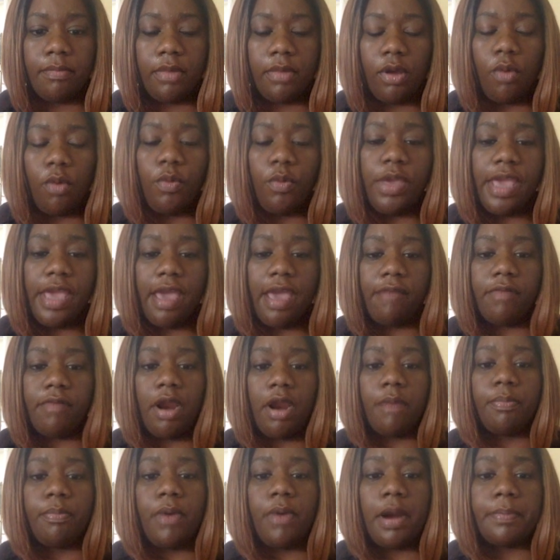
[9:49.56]
we have our
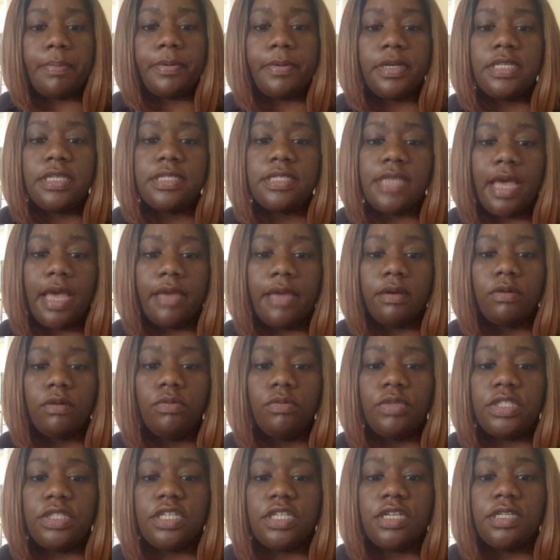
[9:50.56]
property title,
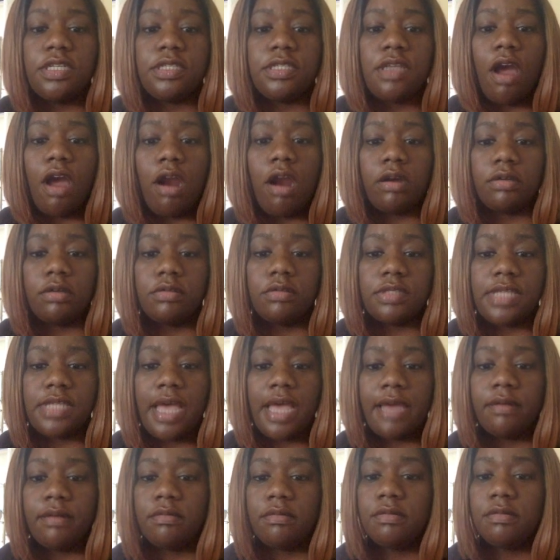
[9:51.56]
which is article
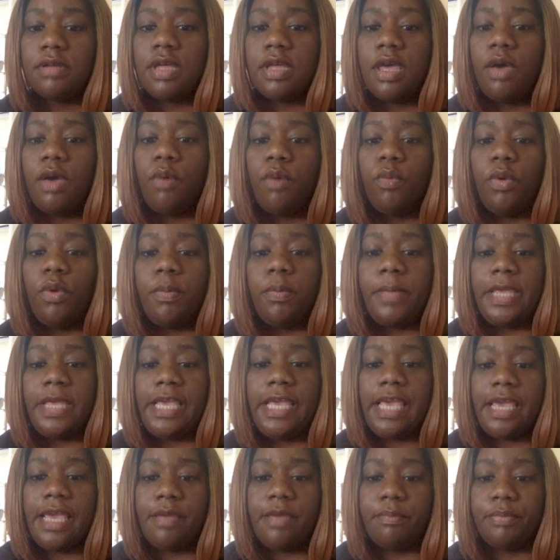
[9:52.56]
title, will be
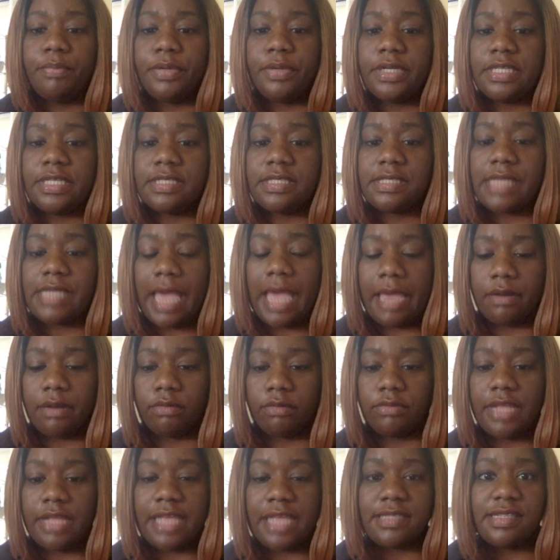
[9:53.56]
input title.
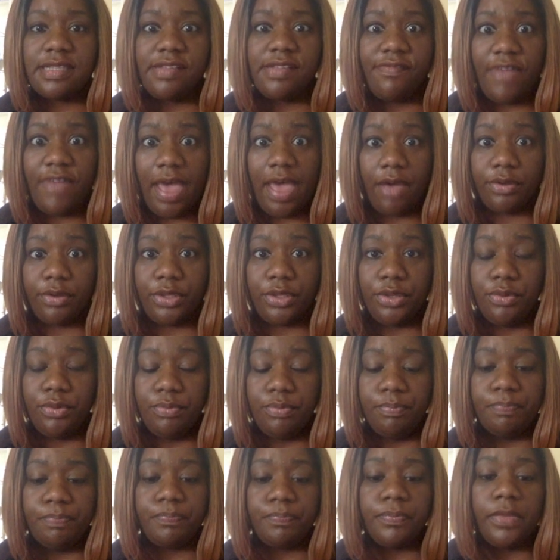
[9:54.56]
That's the value.
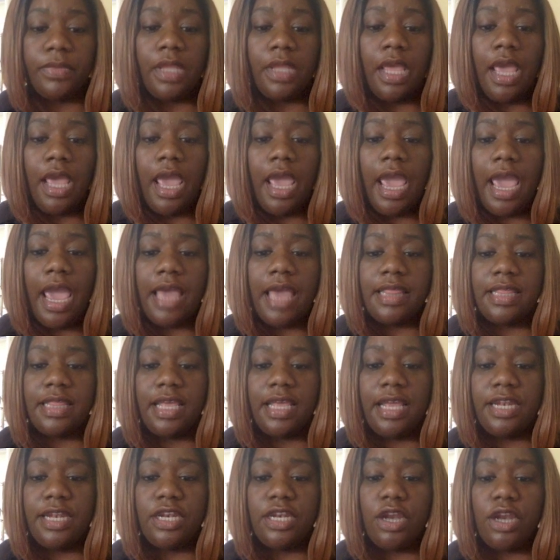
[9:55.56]
And
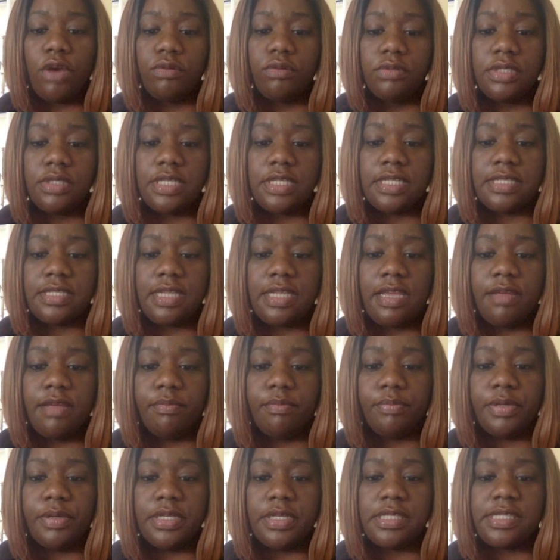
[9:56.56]
then notes is
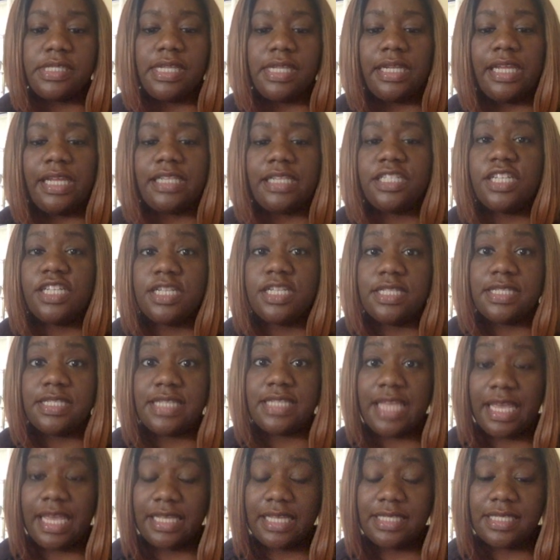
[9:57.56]
input selection
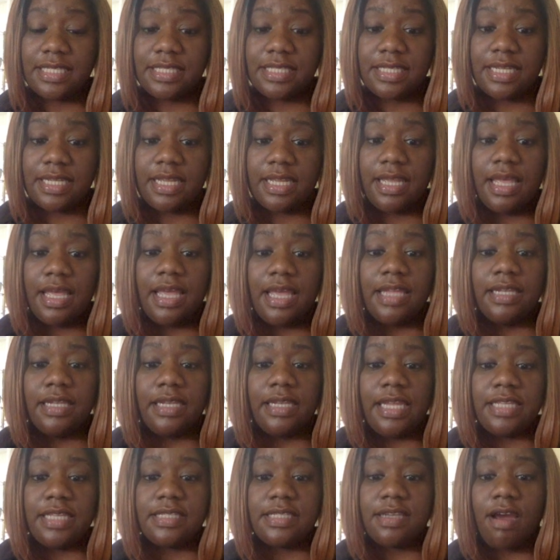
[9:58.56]
text.
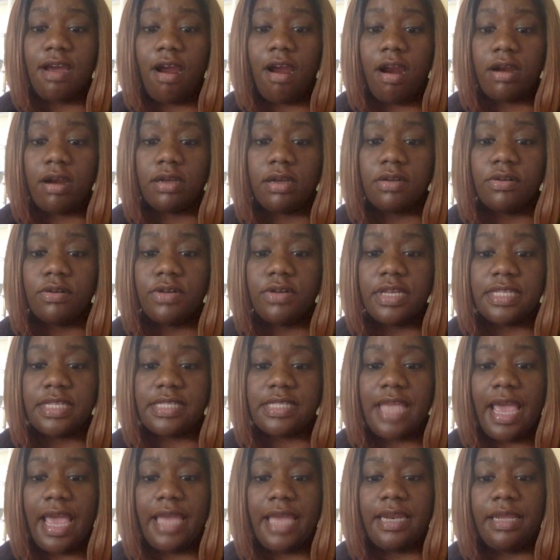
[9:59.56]
Link to article is
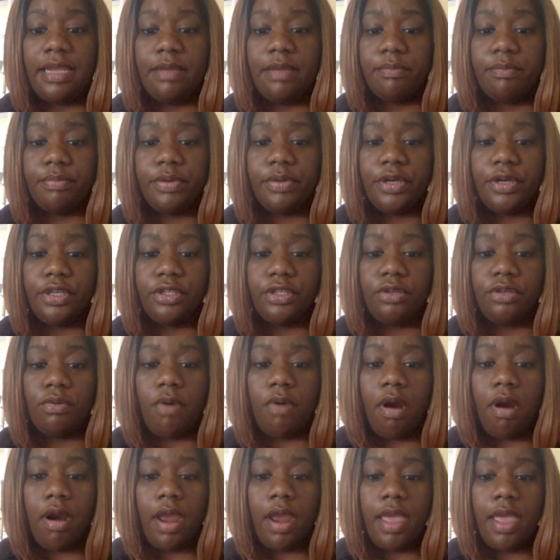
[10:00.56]
at input
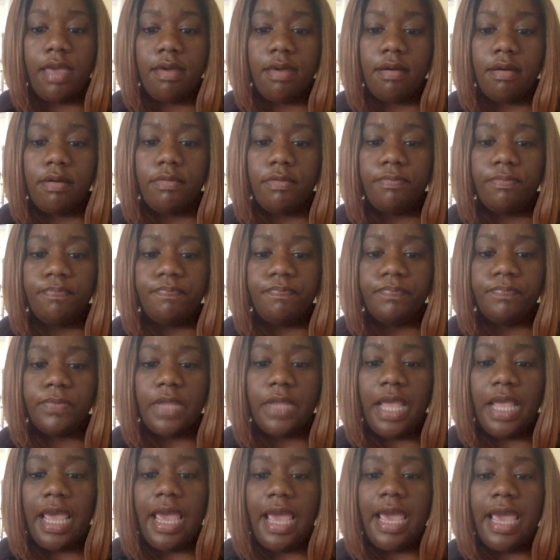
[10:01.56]
URL.
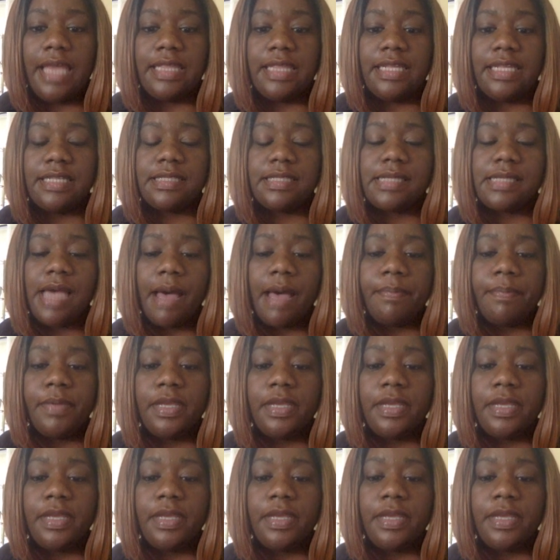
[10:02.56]
And then topic